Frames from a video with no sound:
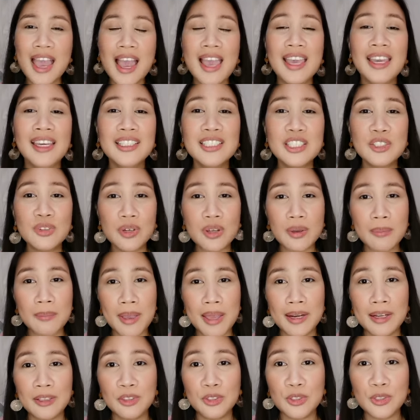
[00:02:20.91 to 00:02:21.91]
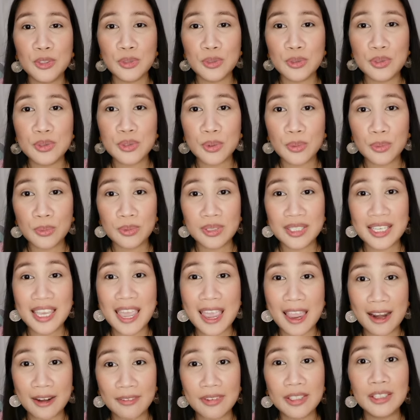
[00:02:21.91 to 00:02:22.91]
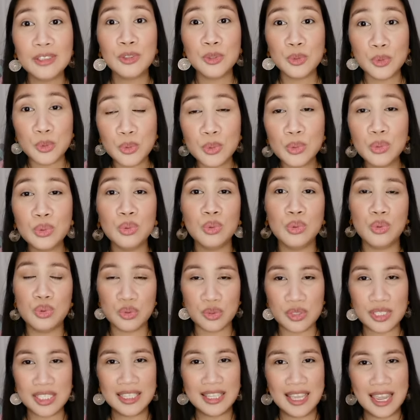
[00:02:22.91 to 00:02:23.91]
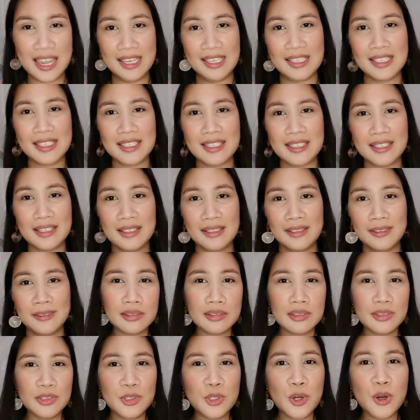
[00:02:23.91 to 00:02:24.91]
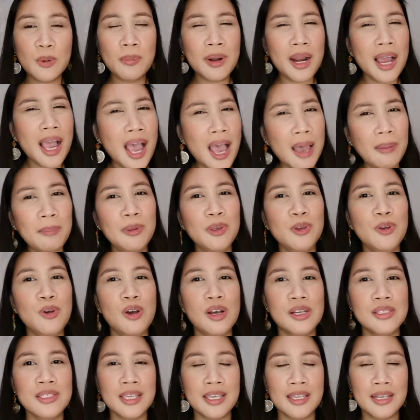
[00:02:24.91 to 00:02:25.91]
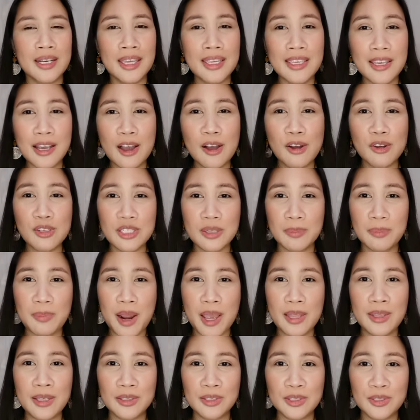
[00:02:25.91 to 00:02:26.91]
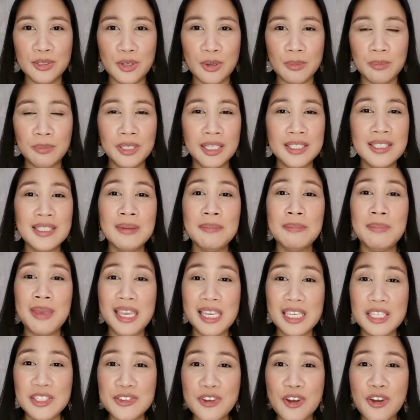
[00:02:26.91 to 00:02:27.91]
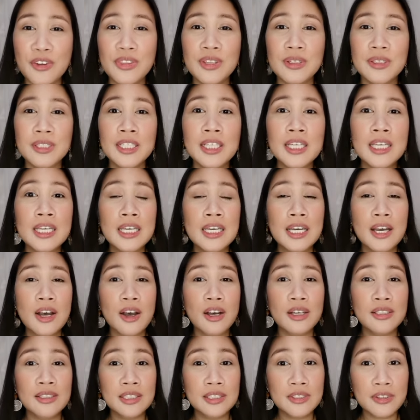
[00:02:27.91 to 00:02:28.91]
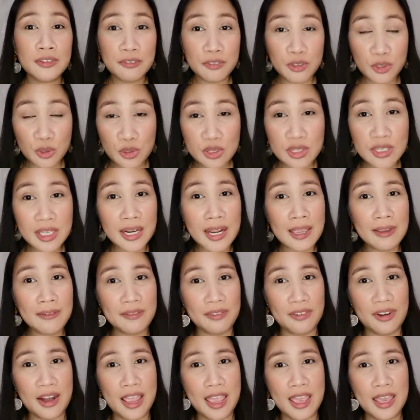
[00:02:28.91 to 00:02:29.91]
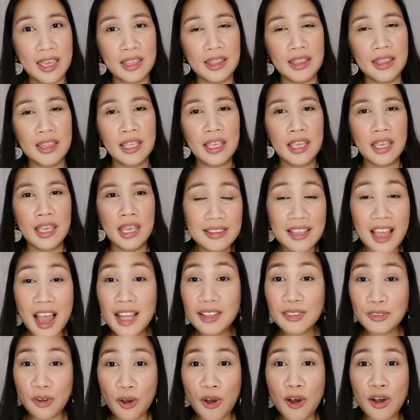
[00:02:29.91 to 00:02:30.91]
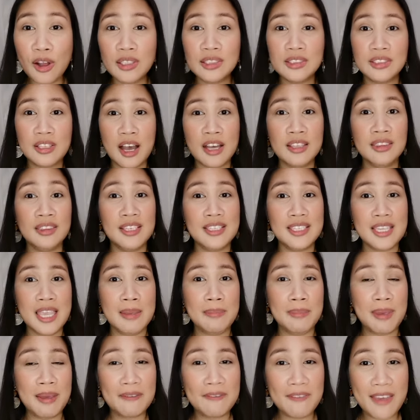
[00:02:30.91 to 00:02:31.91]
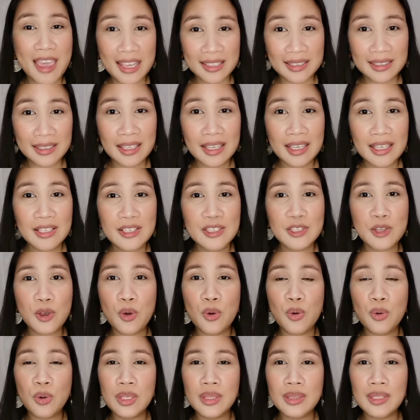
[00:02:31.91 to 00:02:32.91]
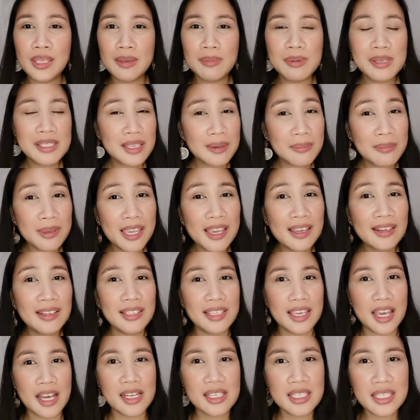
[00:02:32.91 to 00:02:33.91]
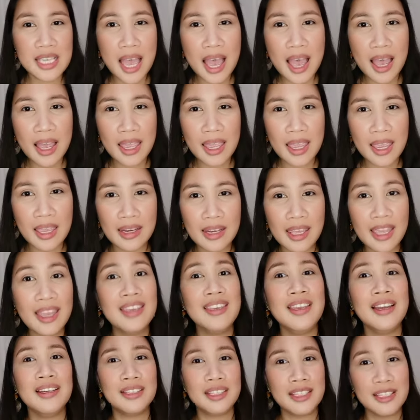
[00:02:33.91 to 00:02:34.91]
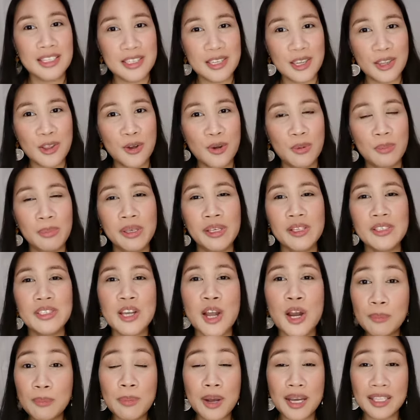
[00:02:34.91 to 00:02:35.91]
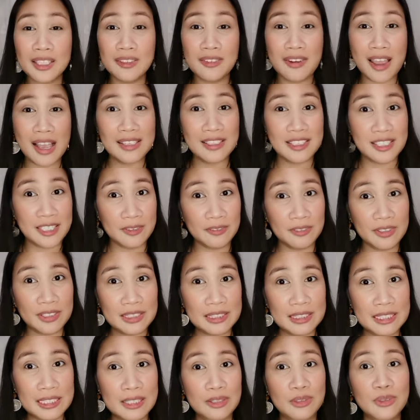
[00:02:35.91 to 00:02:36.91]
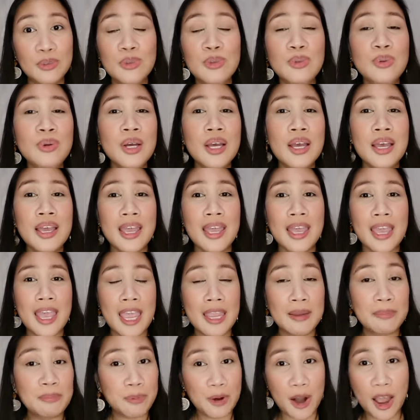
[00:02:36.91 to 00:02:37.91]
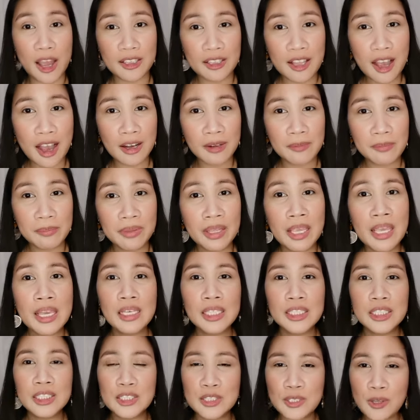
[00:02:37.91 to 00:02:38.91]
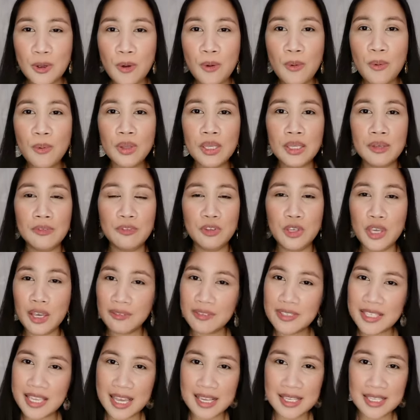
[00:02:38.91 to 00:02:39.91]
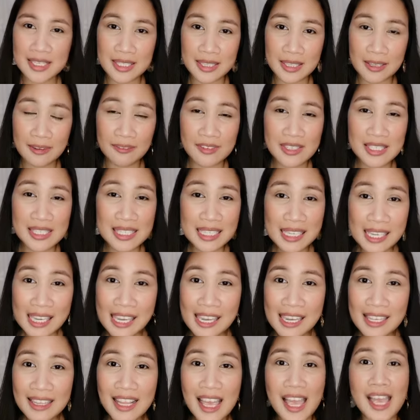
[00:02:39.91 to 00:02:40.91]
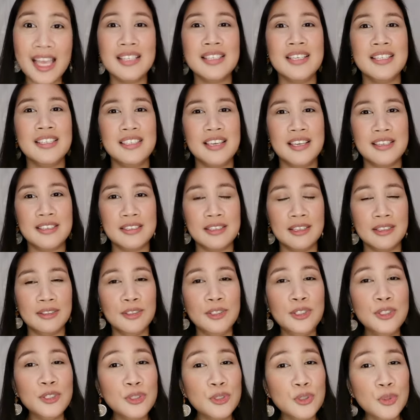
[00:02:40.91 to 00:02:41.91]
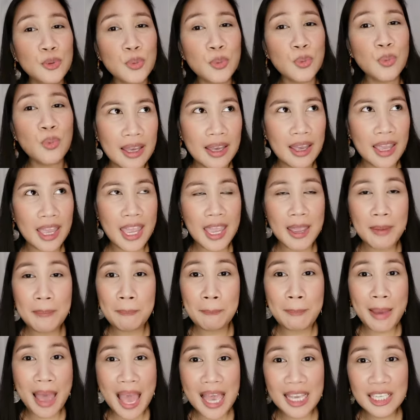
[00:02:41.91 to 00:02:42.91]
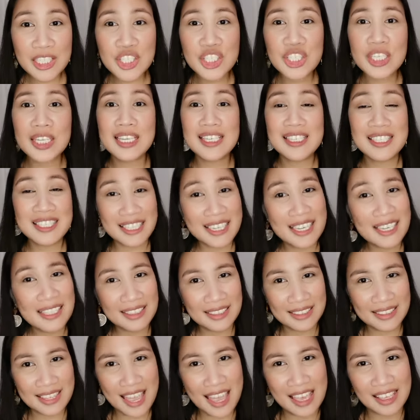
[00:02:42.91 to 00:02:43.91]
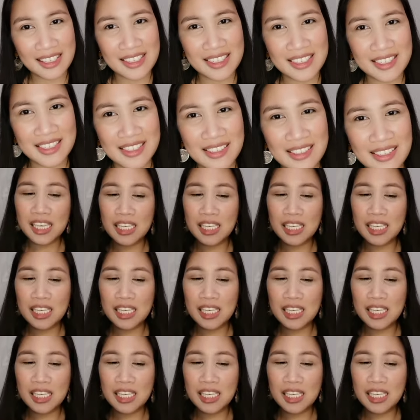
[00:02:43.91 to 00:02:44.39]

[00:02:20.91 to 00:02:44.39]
Kaya it's recommended to use only every 2 to 3 days. Sobrang happy ko kasi nahiyang ako sa product na to kasi based on the reviews that I've read, not all got the same effect. So, hindi ibig sabihin hiyang sa akin, eh hiyang na rin sa'yo, because our body reacts differently to a product. So, if you have sensitive skin, I suggest that you do a patch skin test.